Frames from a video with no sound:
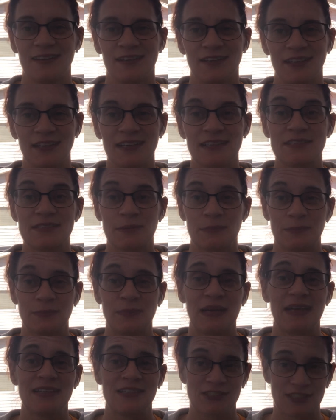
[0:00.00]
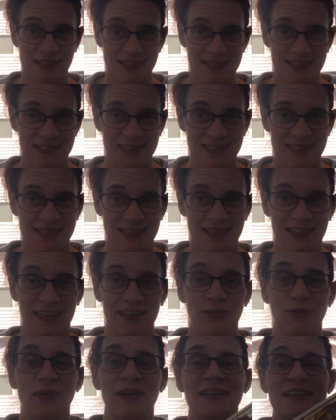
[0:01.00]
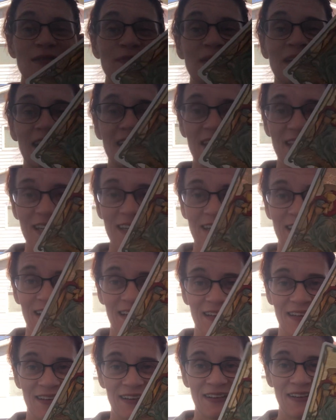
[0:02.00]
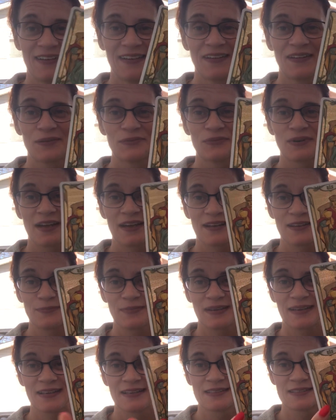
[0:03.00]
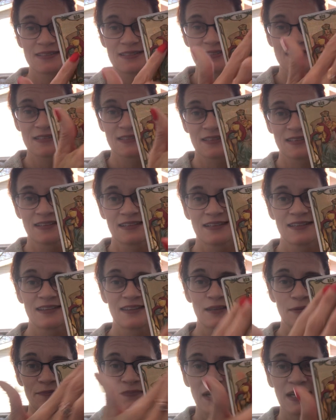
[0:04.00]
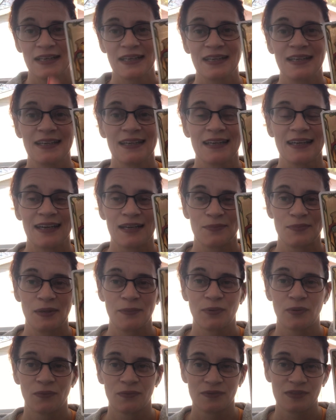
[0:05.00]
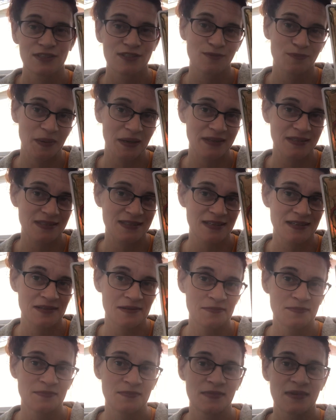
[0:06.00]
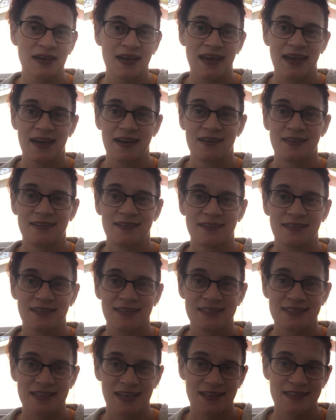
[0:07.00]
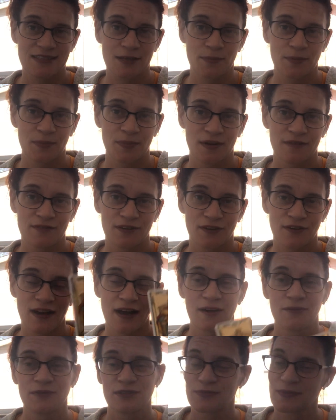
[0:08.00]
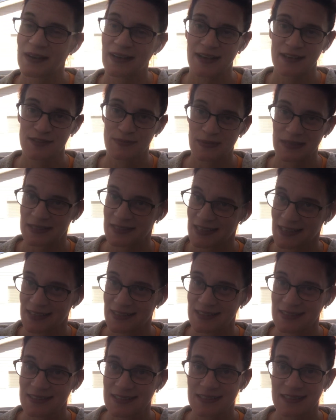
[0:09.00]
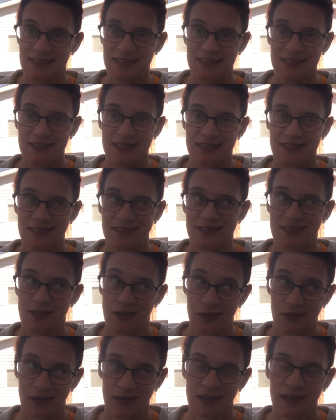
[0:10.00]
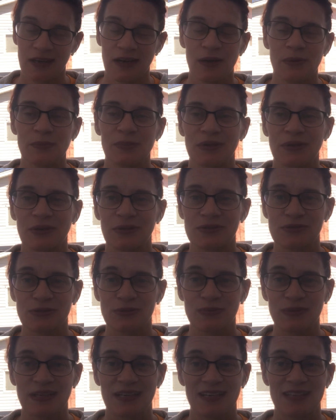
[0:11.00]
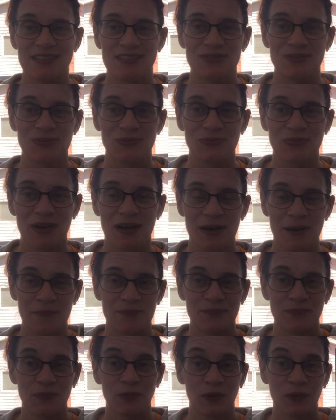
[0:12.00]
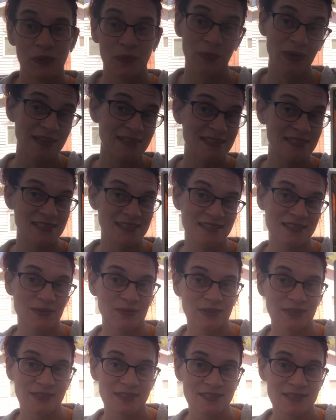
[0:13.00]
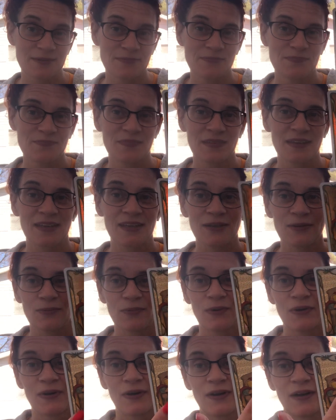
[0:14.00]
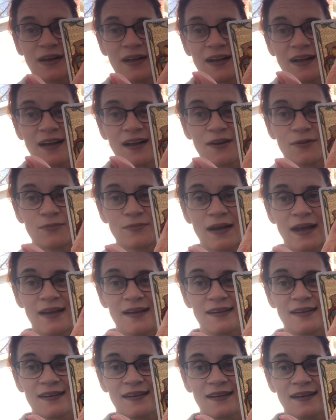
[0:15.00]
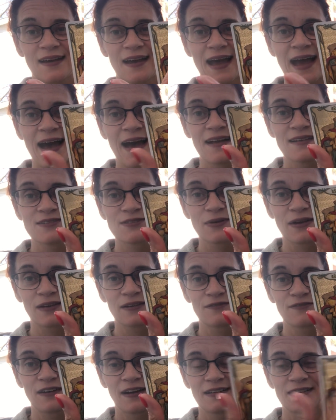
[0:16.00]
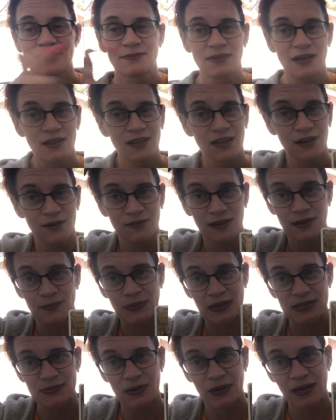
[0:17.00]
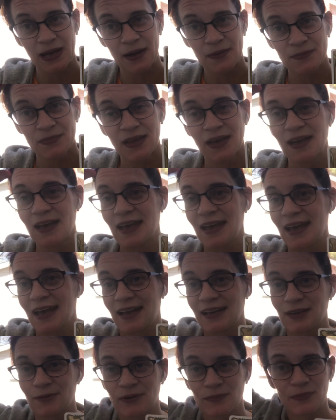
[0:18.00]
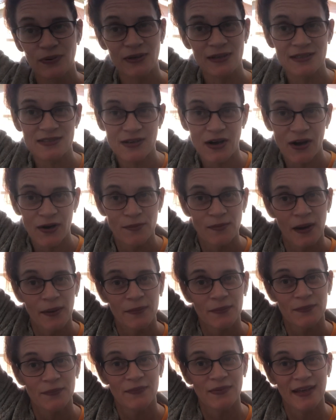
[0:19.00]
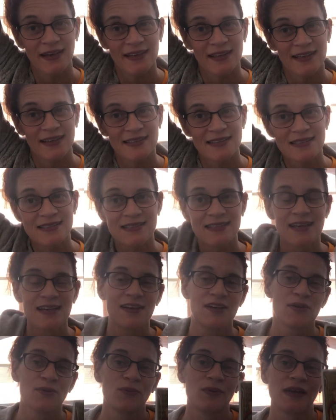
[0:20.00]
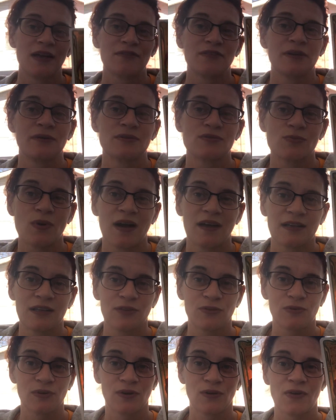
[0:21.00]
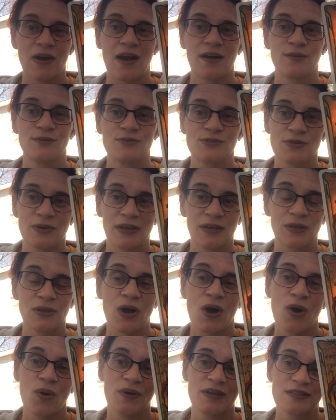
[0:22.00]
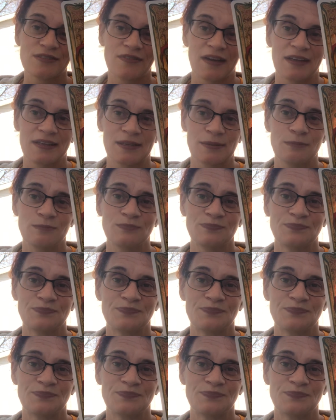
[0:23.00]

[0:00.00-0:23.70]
you need some patience, and you want it to be a king, right? Because the money and people will respect him and he stands up above the crowd which my husband does because he's tall but also because um, when we went to disney world he wore a red hat so I could find him, a, a red baseball cap. And he would put his arm up like this whenever he was walking through a crowd so I could always find him.